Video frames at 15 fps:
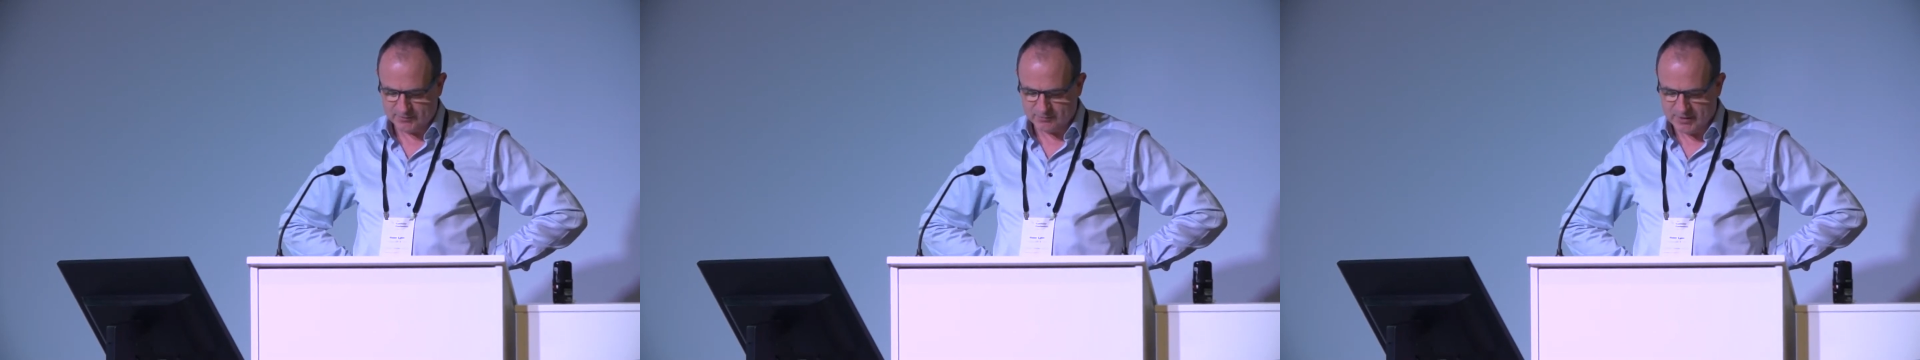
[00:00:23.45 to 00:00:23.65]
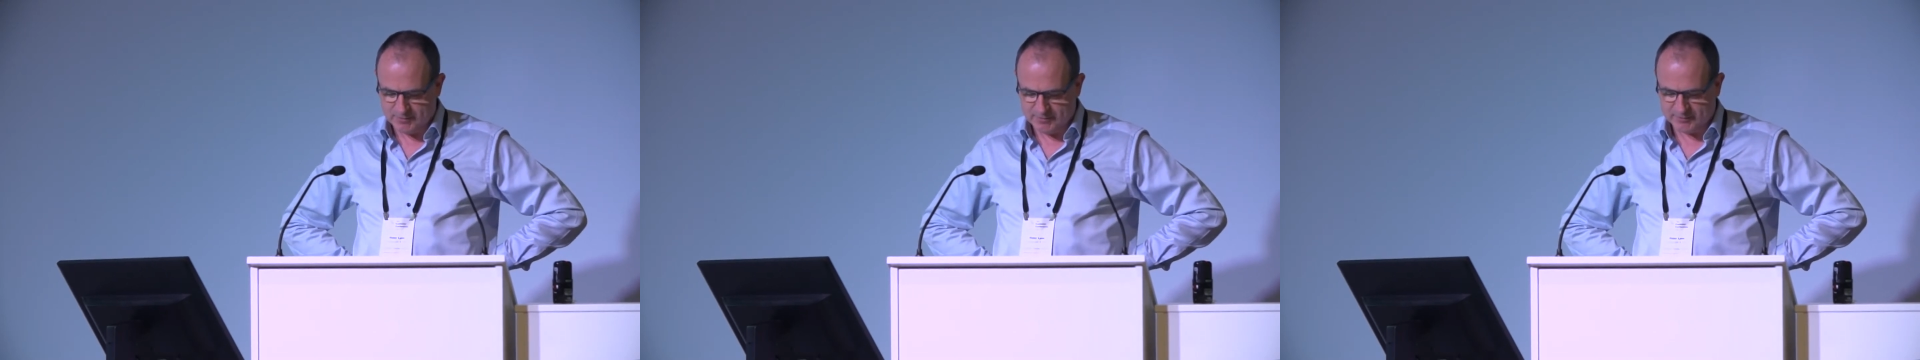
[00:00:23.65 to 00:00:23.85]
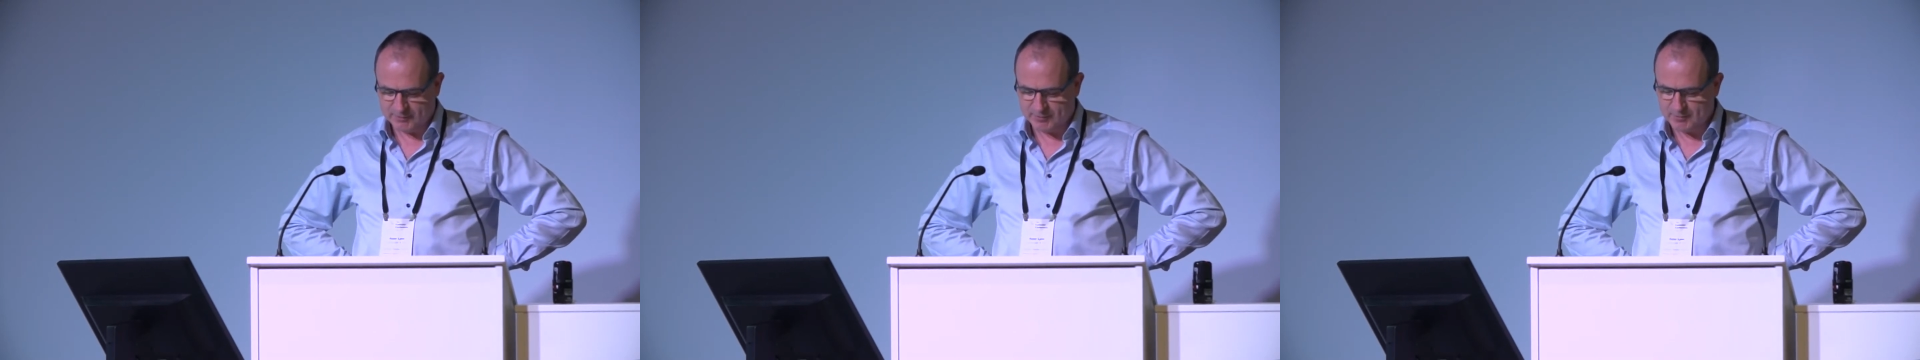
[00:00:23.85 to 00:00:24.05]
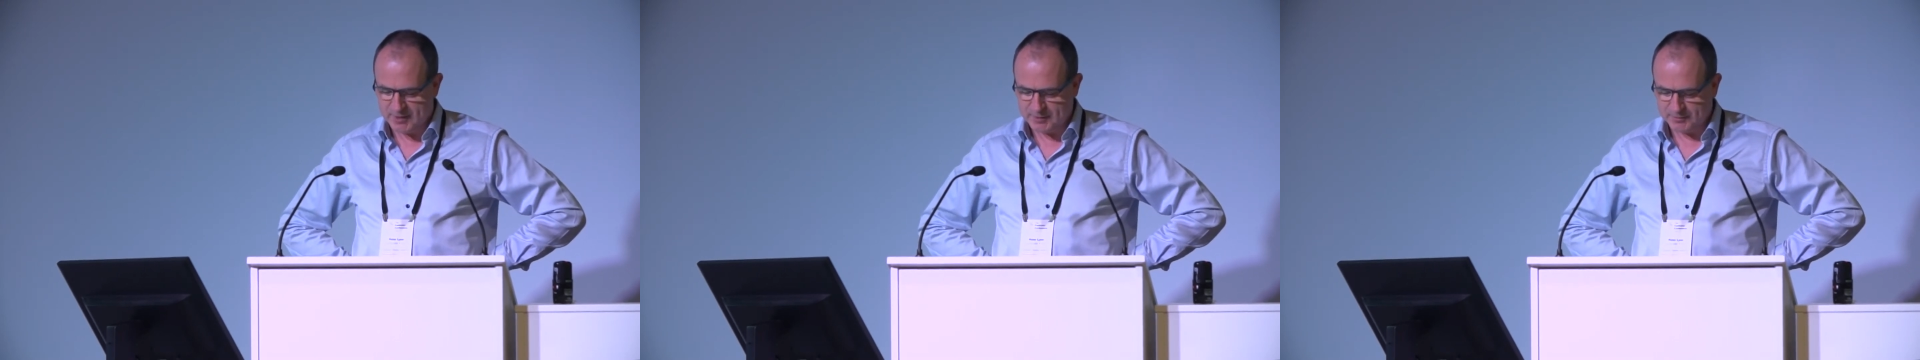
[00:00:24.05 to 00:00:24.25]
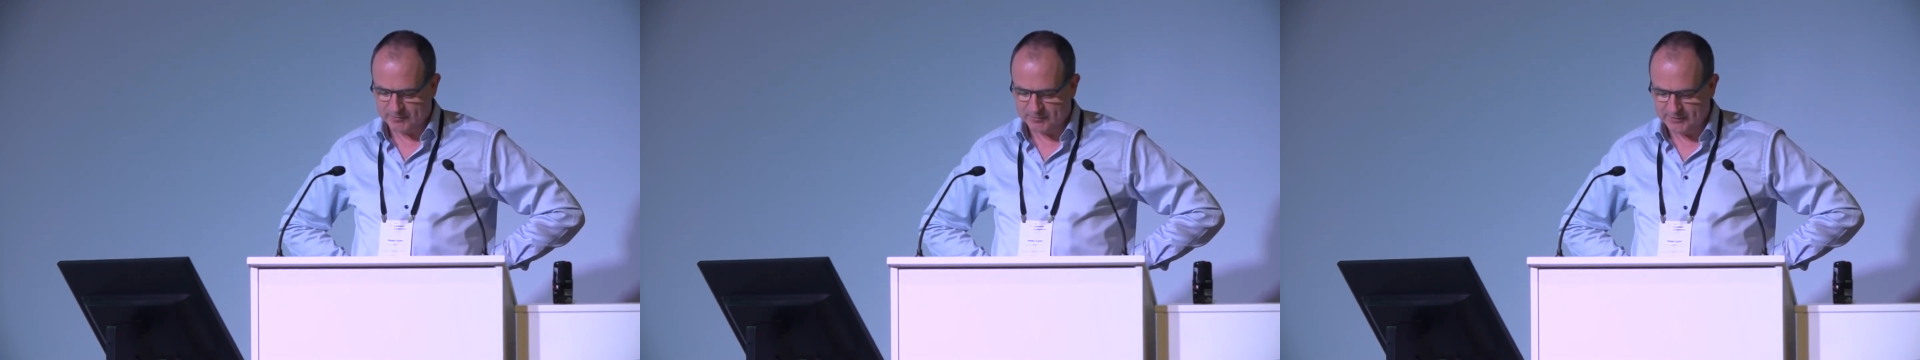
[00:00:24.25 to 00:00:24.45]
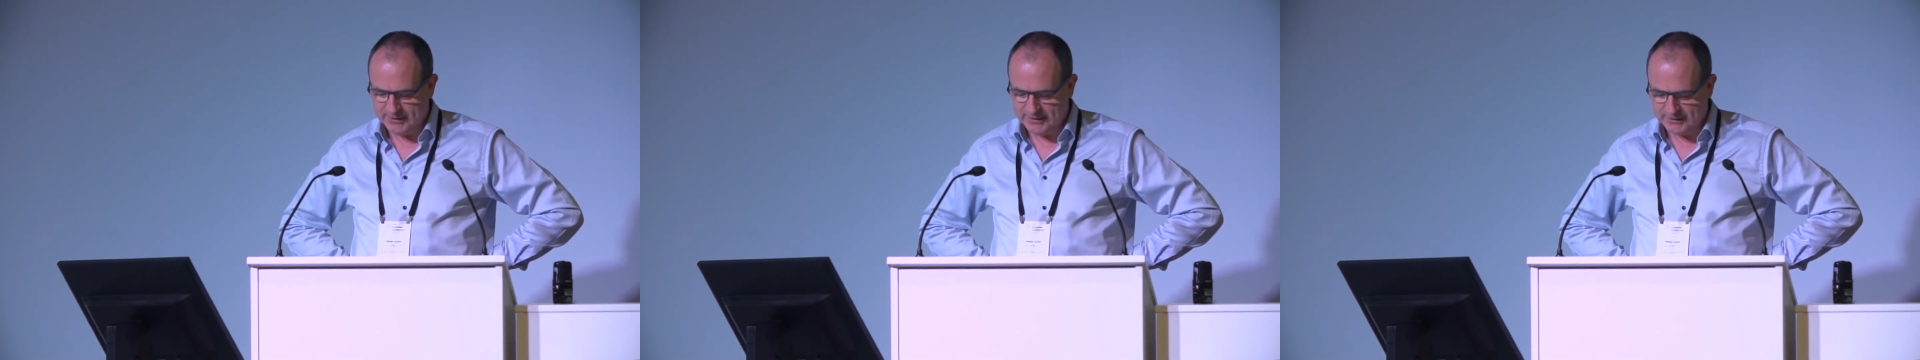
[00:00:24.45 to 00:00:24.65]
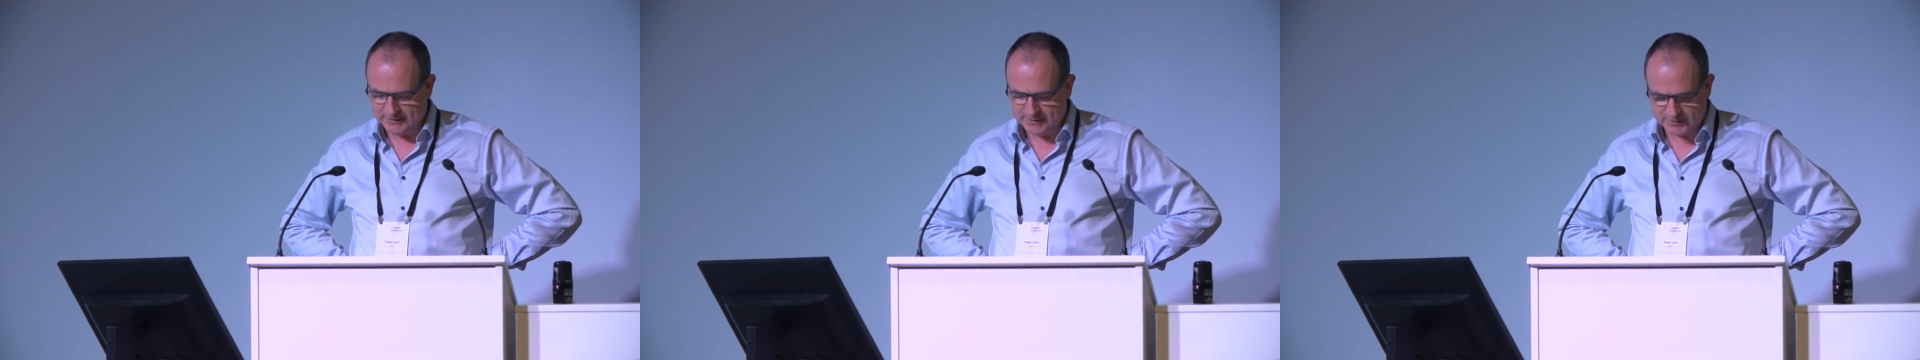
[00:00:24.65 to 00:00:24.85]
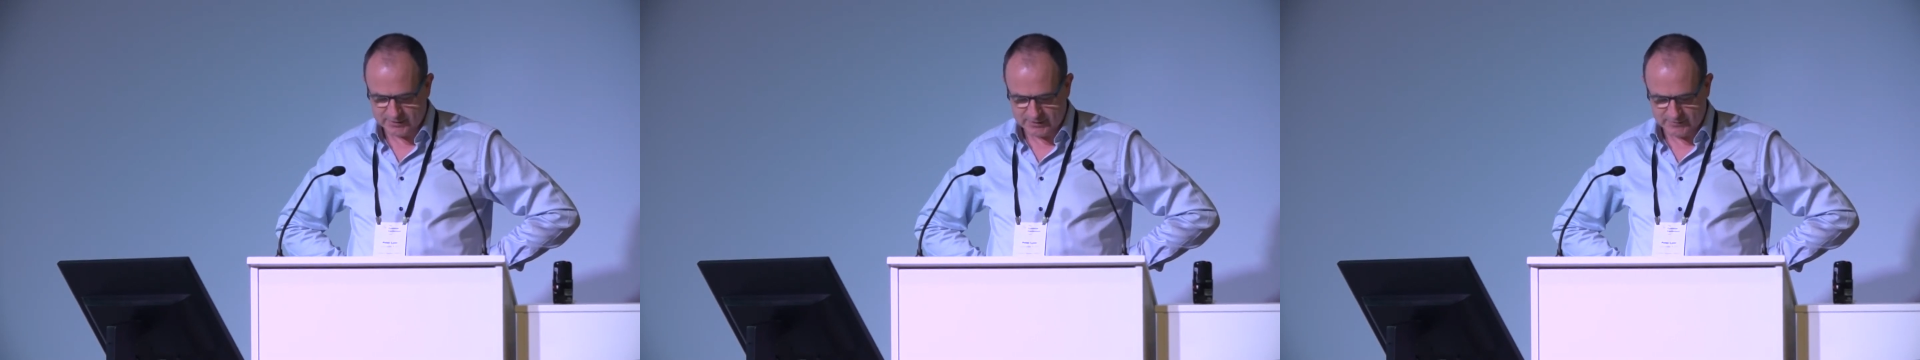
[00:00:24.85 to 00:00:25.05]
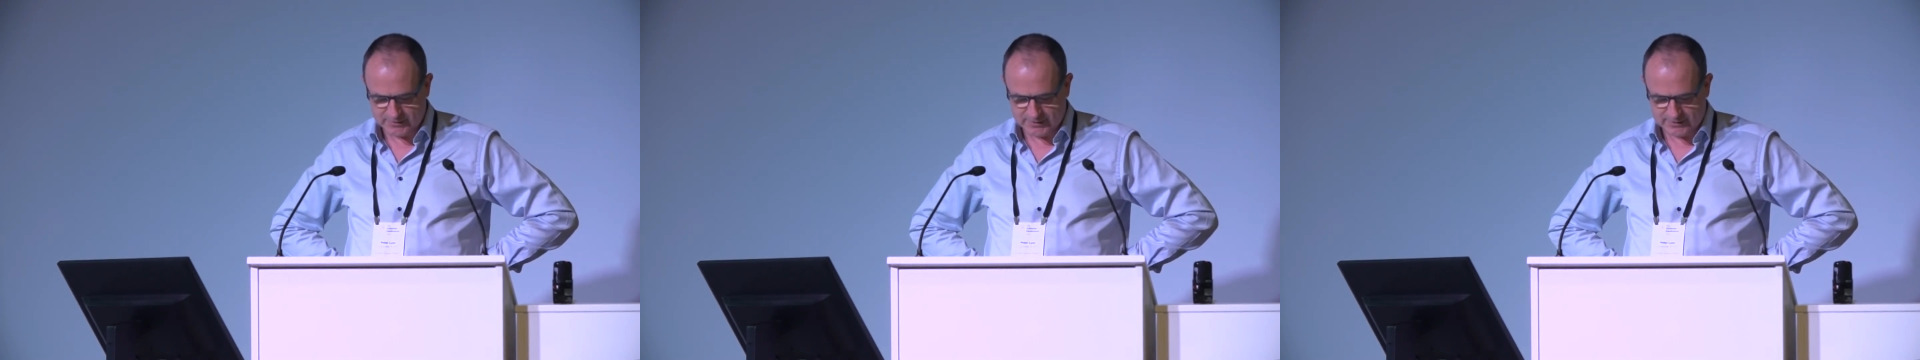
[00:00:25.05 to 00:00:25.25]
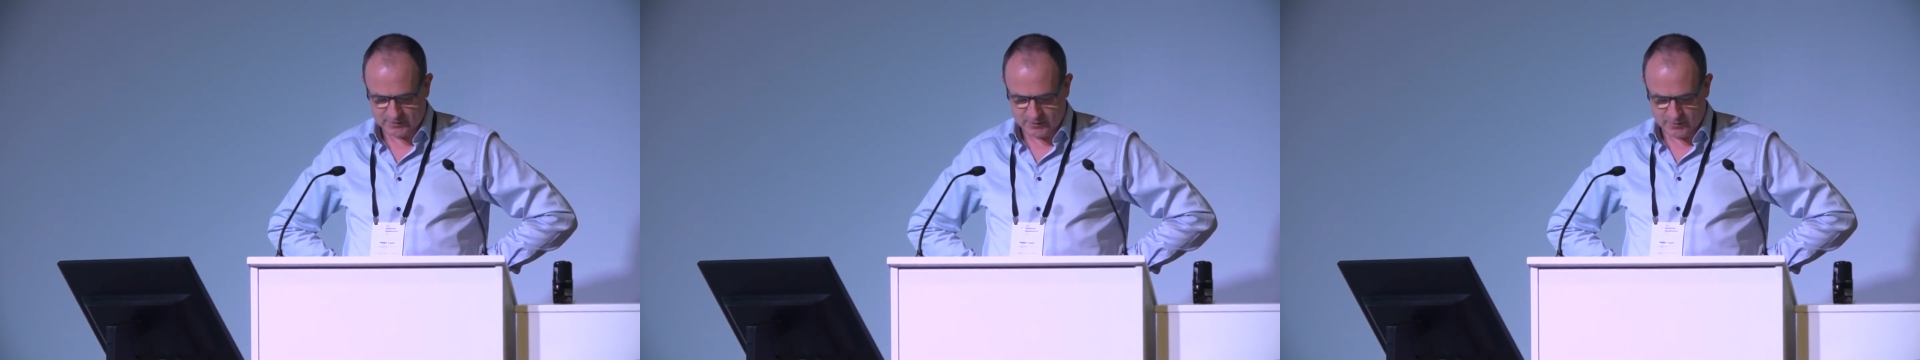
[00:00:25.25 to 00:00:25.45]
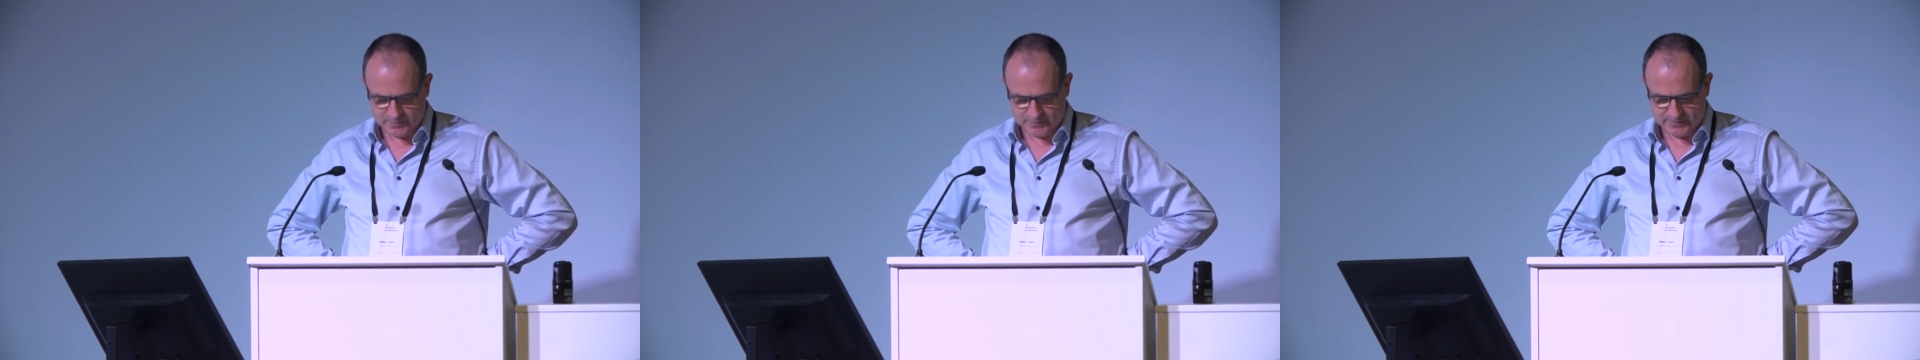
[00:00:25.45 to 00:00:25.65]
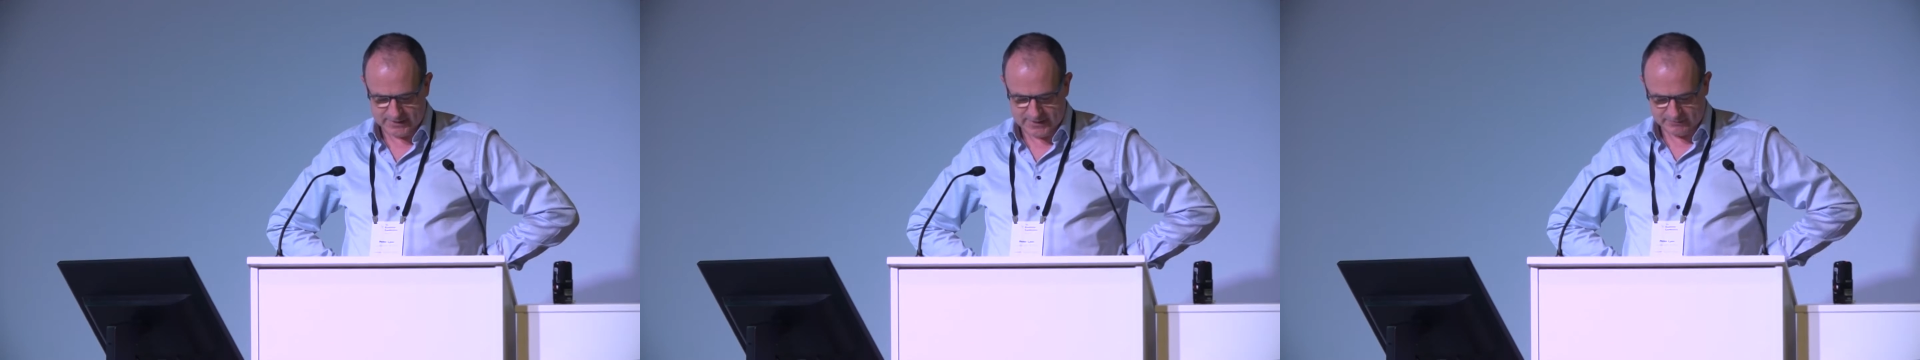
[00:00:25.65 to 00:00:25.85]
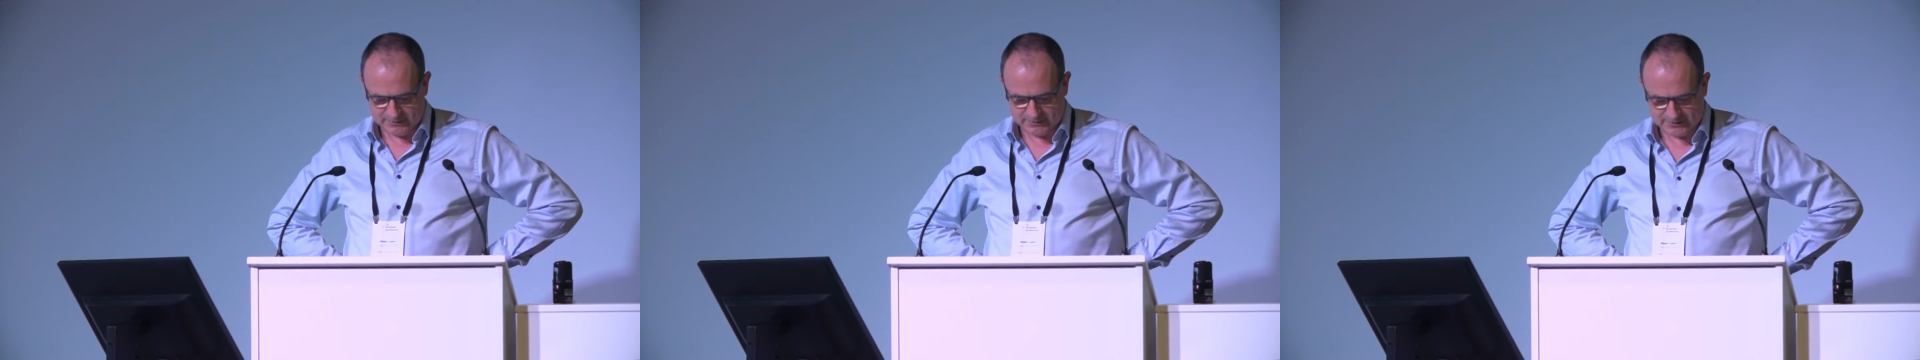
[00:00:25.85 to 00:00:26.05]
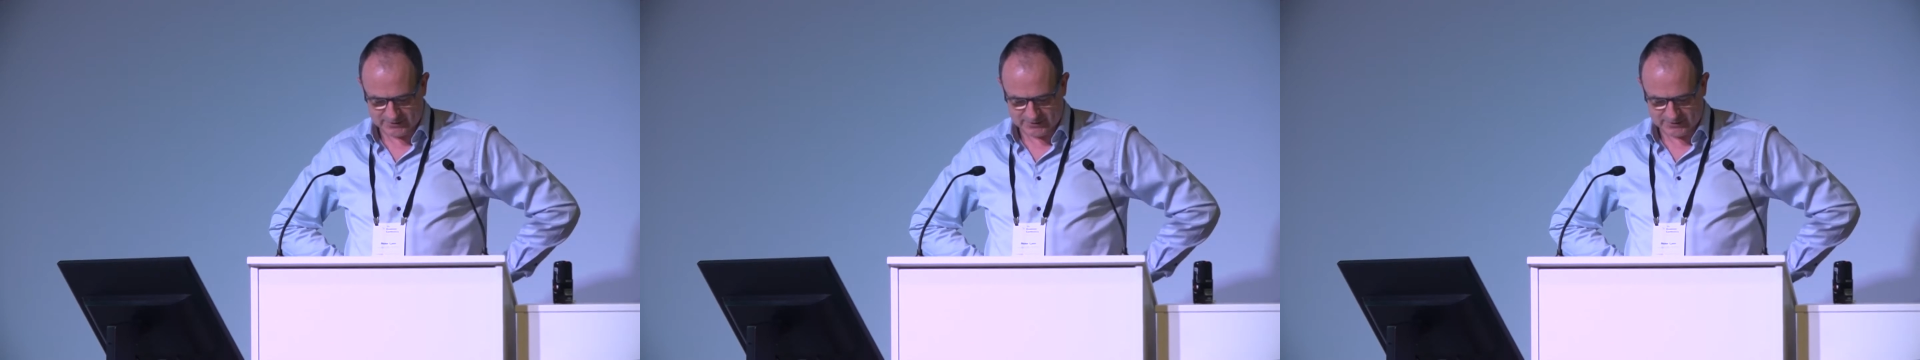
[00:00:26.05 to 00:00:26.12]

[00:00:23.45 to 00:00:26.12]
Rob is responsible for leading initiatives that up-level,